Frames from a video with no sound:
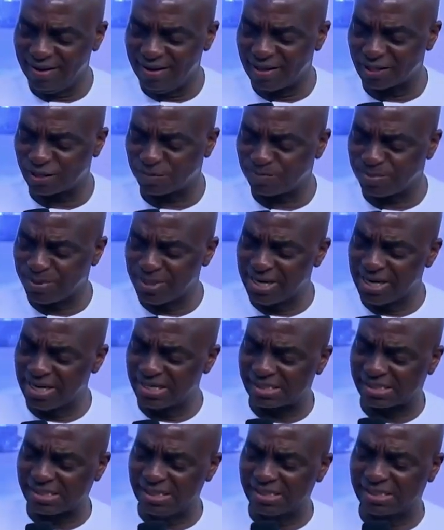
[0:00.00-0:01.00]

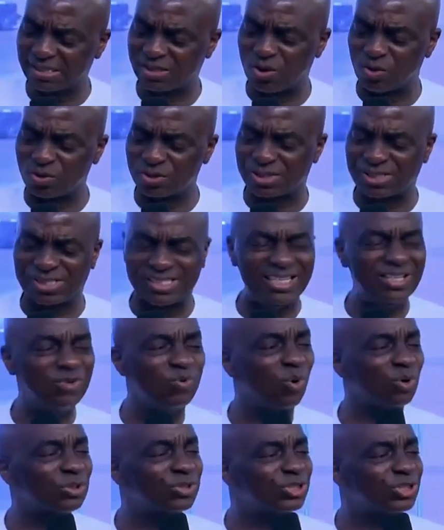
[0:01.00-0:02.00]
experiences
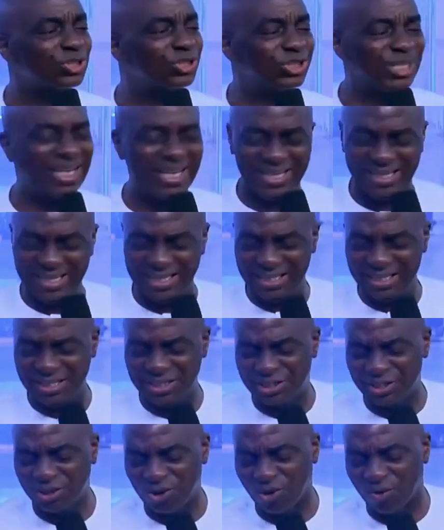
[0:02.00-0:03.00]
continuous
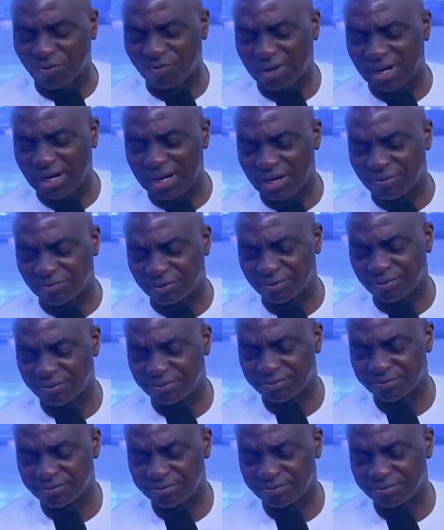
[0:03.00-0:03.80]
change of level